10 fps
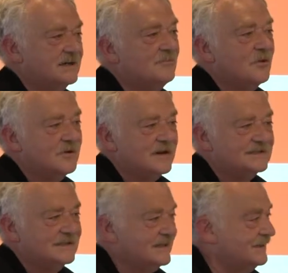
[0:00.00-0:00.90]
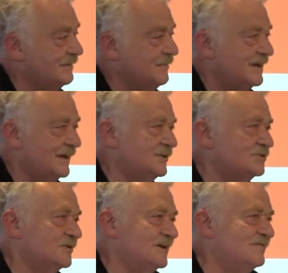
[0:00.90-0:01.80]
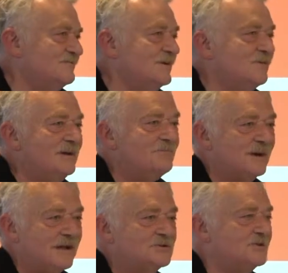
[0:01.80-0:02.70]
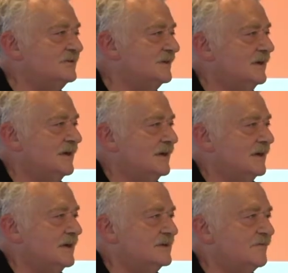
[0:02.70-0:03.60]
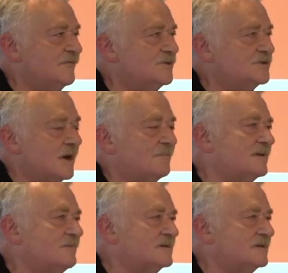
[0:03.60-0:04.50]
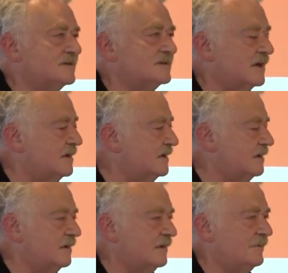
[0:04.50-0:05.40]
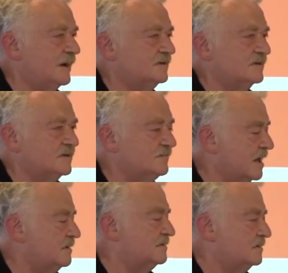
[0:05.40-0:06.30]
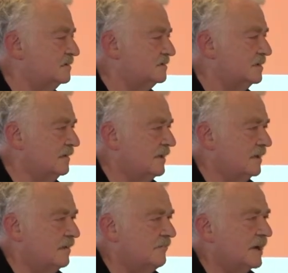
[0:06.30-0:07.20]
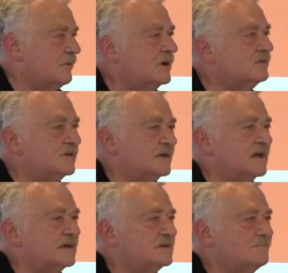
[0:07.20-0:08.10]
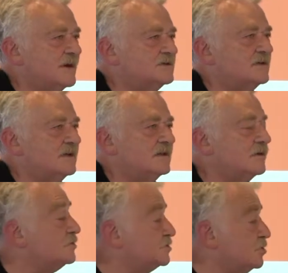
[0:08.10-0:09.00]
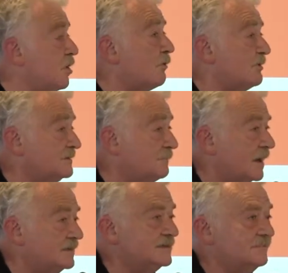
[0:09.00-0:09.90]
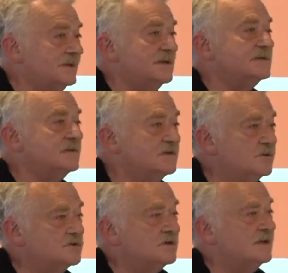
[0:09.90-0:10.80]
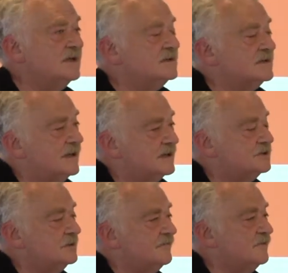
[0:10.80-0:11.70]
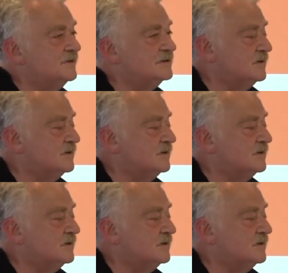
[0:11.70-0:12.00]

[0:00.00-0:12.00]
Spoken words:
a more or less academic lecture gives me great pleasure and is a first optimistic sign about the humanities. But I wanted to thank especially those who are responsible institutionally, intellectually for this